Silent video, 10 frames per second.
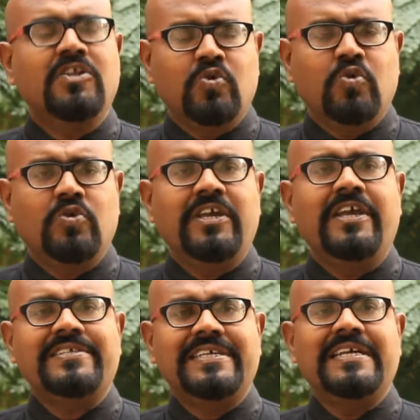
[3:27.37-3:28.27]
Through
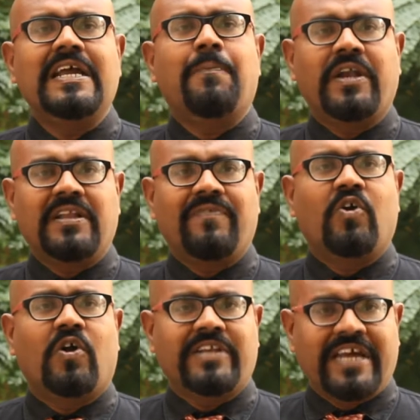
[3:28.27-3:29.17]
the single point of
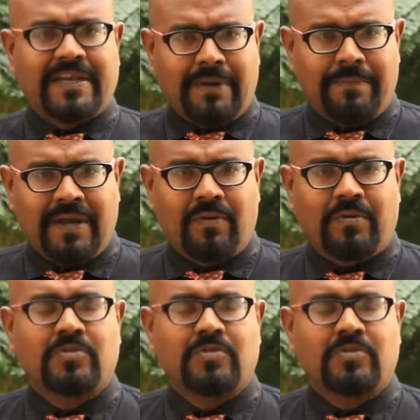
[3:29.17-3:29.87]
contact member,